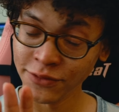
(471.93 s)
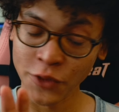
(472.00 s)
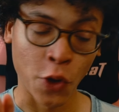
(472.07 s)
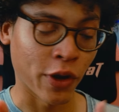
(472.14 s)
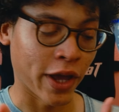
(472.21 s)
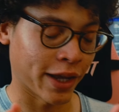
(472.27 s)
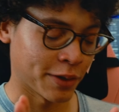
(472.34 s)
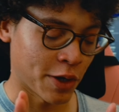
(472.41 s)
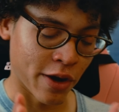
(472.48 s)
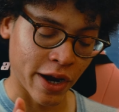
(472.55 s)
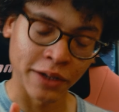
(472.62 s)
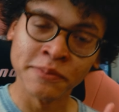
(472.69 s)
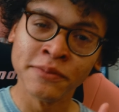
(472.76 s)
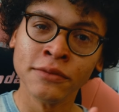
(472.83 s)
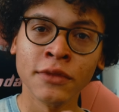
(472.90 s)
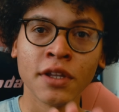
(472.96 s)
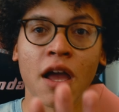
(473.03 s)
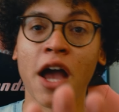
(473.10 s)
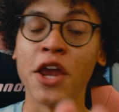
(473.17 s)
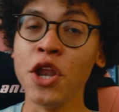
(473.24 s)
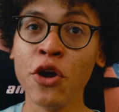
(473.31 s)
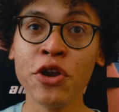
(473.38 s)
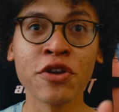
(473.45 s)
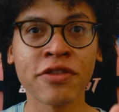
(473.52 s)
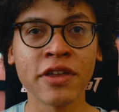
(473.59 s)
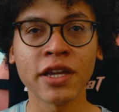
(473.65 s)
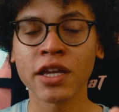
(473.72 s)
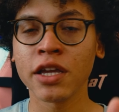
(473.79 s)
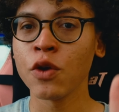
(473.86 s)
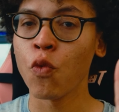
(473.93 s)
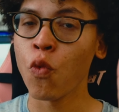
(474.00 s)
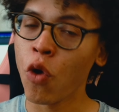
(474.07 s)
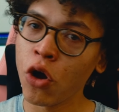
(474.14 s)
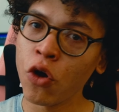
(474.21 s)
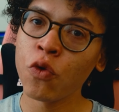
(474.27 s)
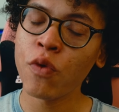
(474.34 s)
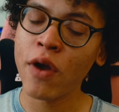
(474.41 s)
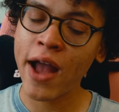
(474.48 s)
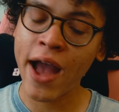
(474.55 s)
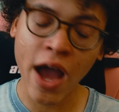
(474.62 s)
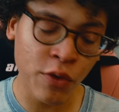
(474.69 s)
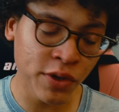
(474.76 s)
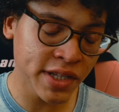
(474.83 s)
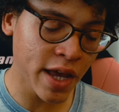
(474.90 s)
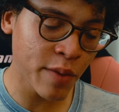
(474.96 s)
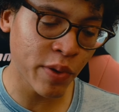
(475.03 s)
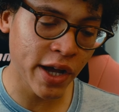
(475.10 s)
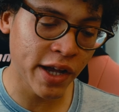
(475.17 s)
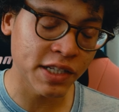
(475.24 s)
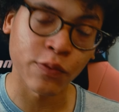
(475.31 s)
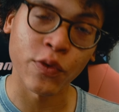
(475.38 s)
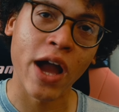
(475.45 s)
Okay, all right. I know you're thinking, whoa, how is that possible?